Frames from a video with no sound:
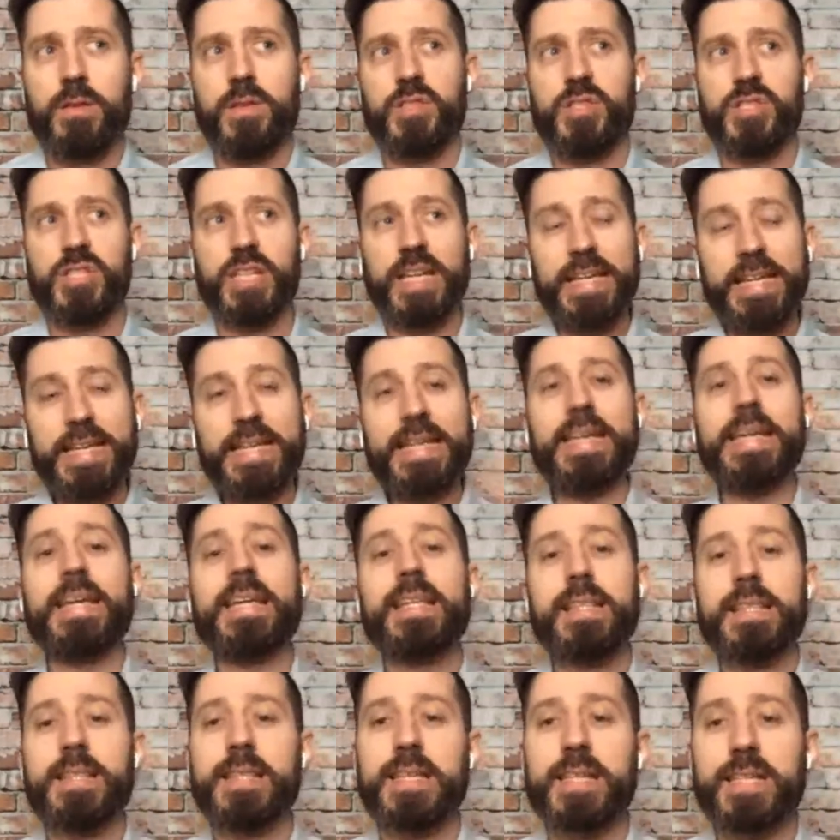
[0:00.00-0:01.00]
to
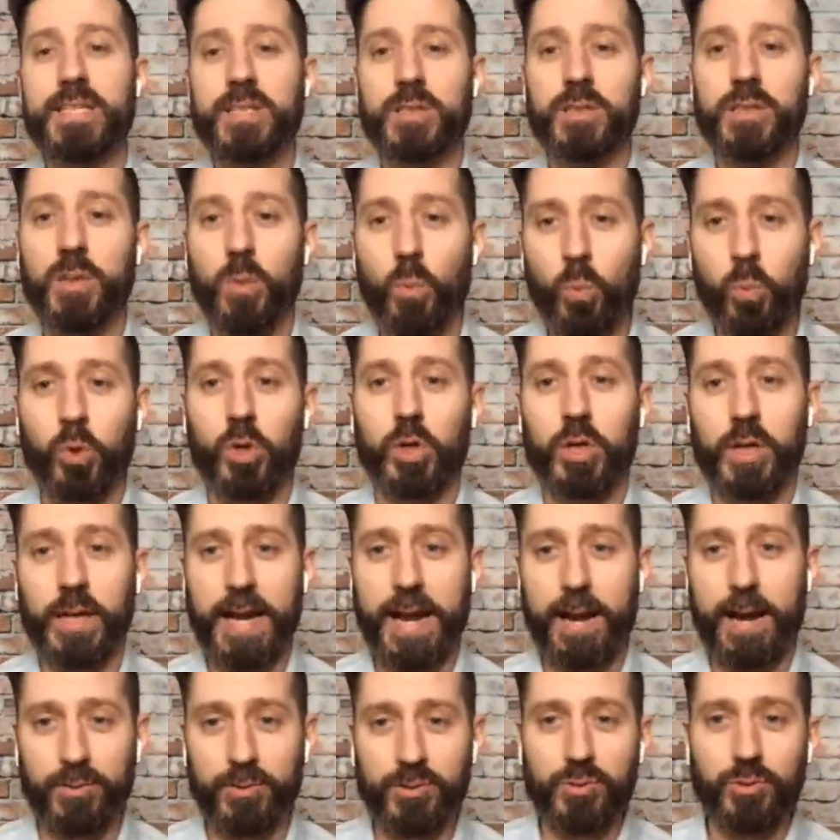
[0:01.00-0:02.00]
get this word
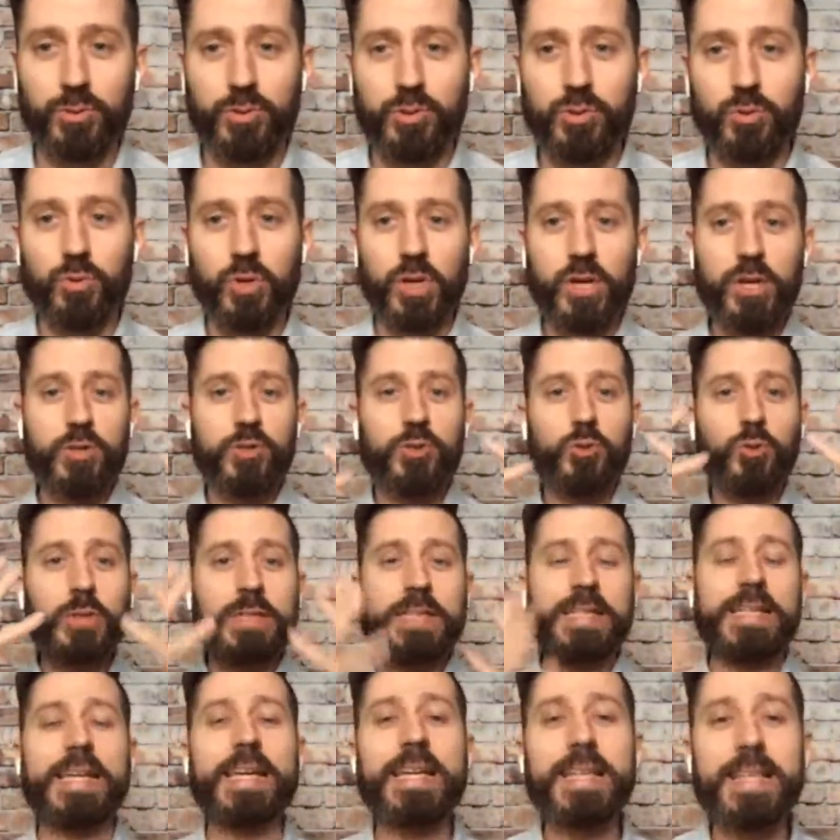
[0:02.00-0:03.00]
out, to
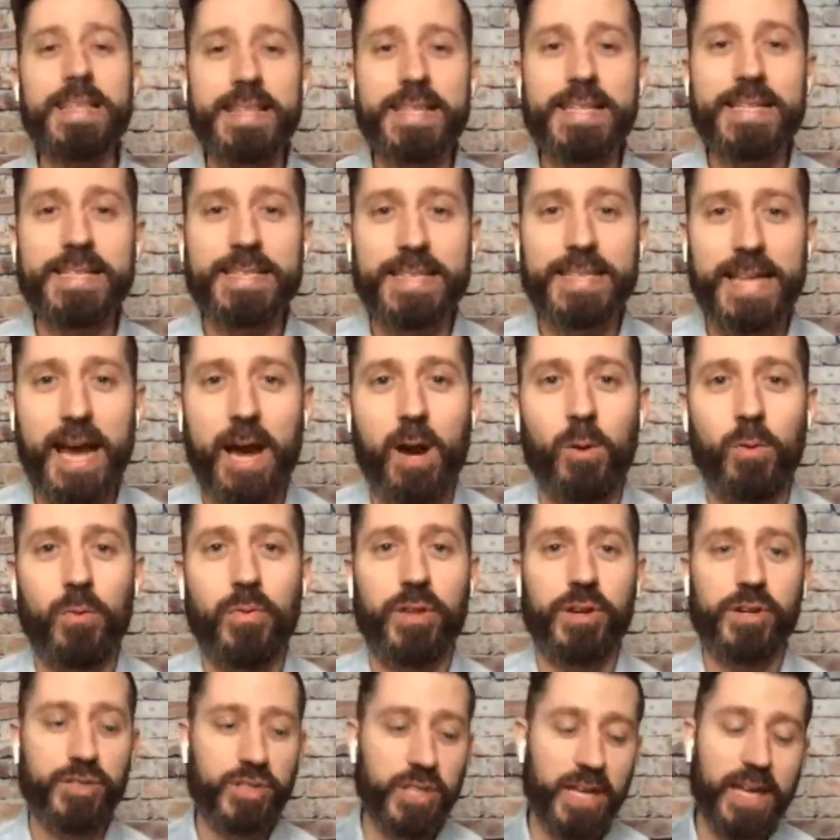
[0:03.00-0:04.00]
get this out
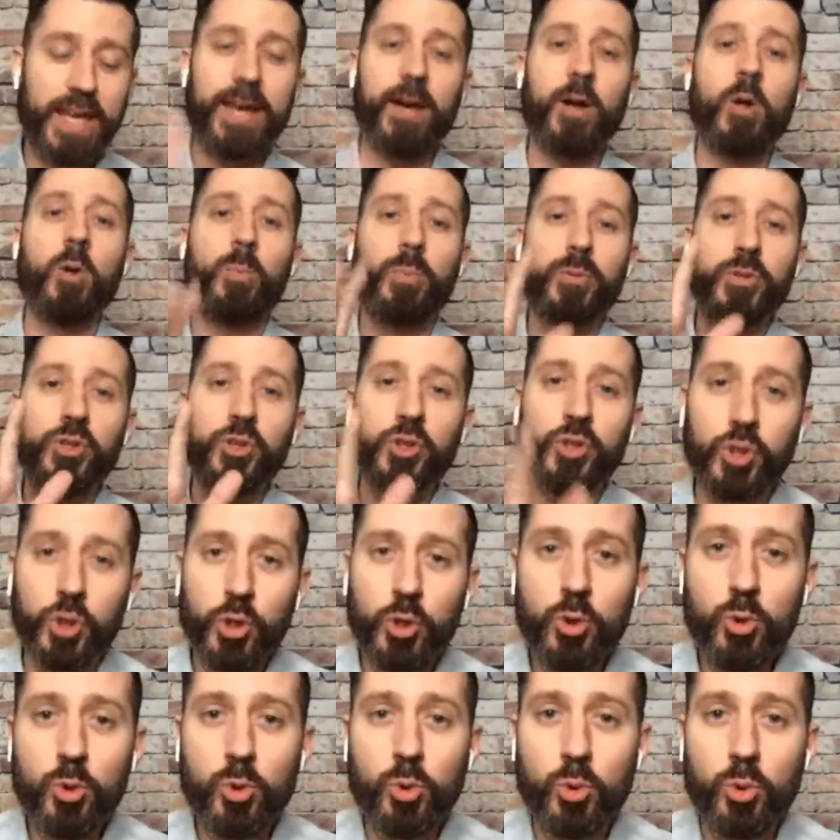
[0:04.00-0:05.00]
there, to help
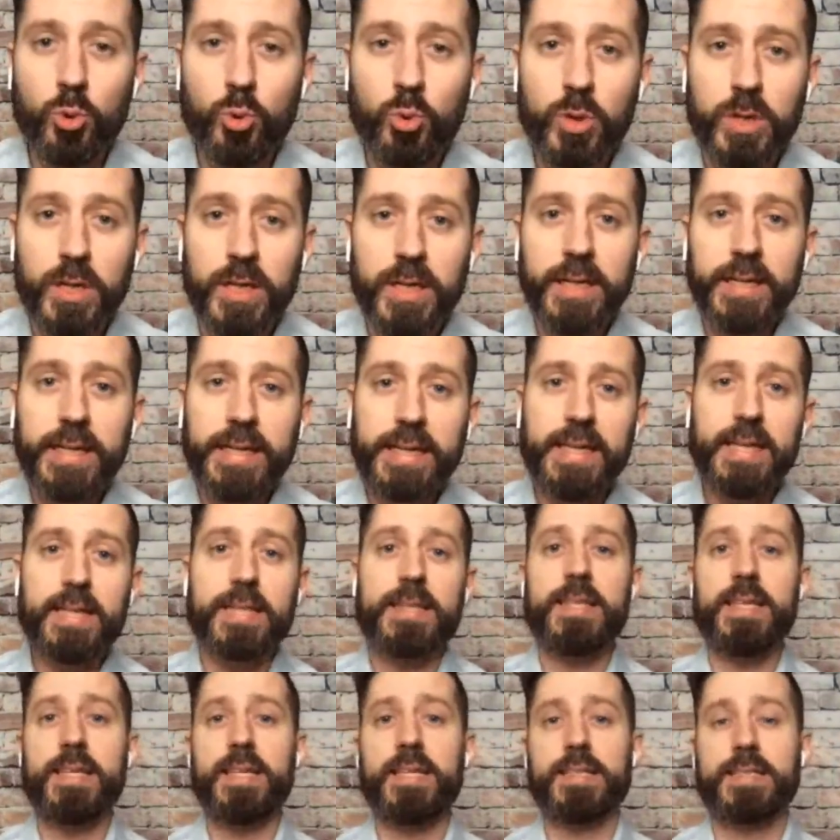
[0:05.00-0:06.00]
you get
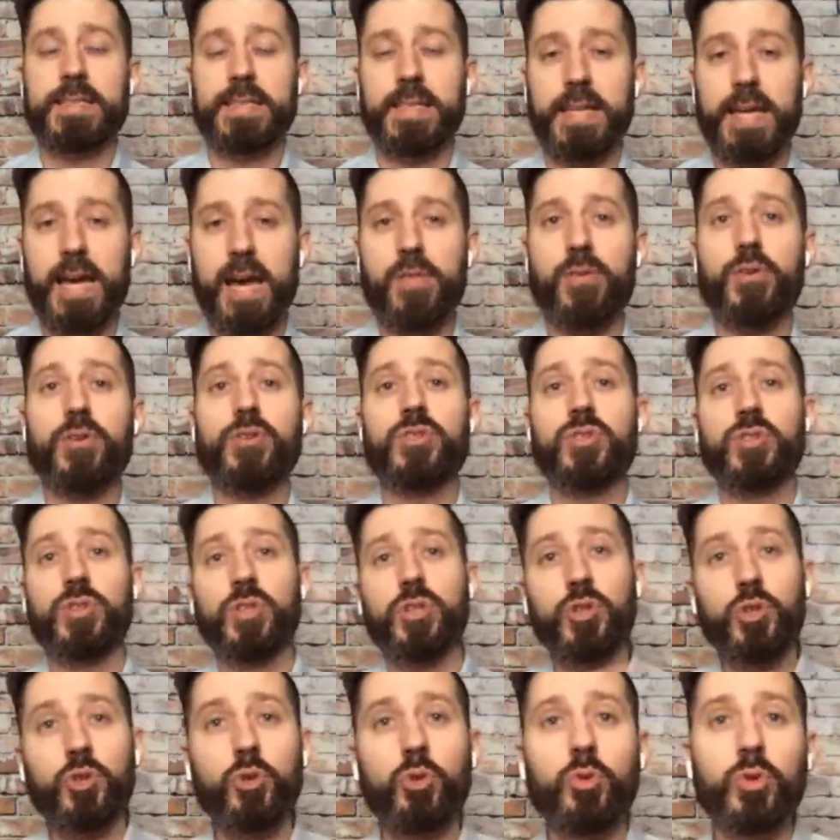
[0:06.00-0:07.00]
things together so
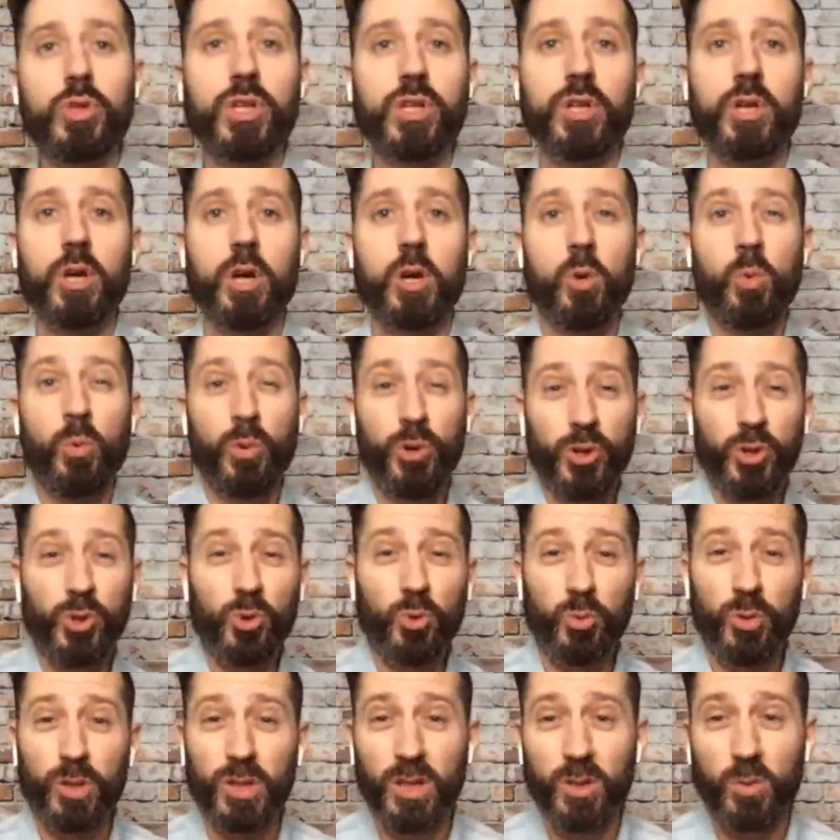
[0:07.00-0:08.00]
that you can go where you
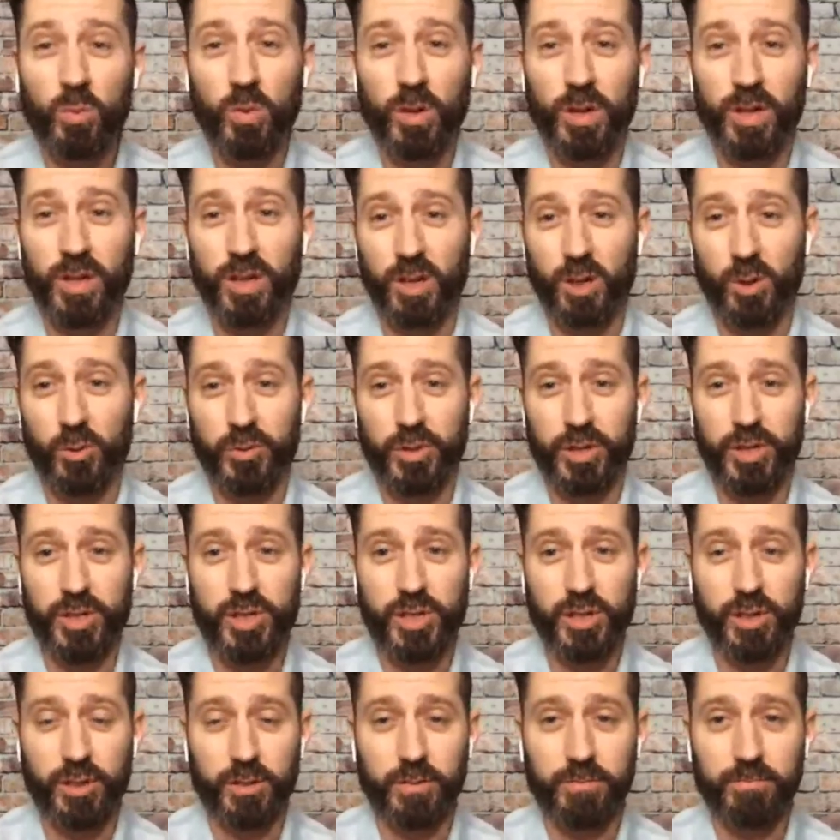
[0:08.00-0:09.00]
really want to go this
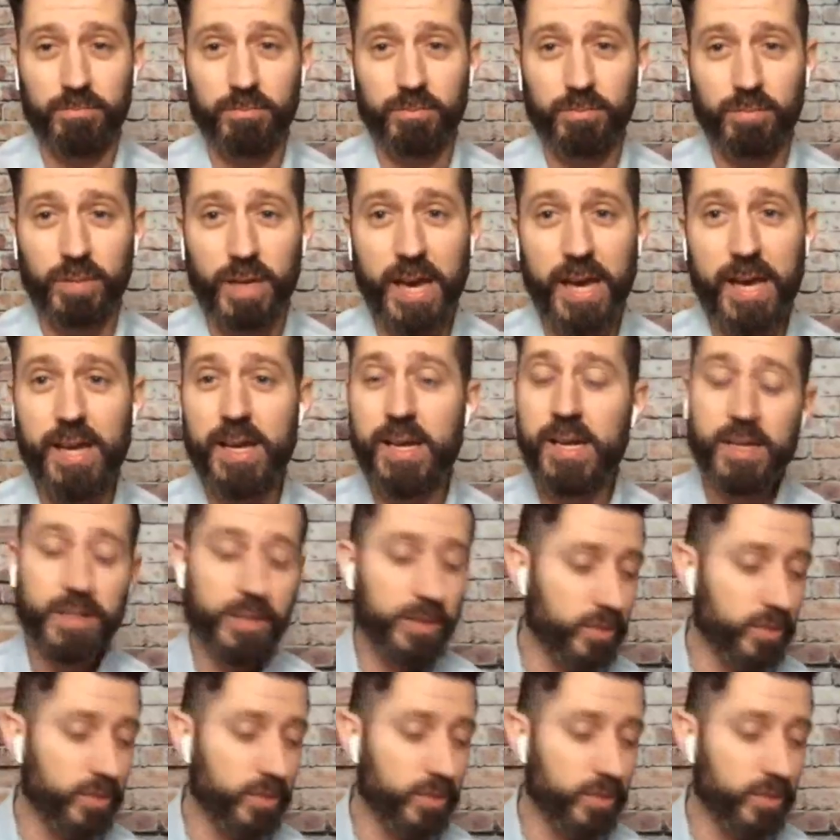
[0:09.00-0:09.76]
year. Okay.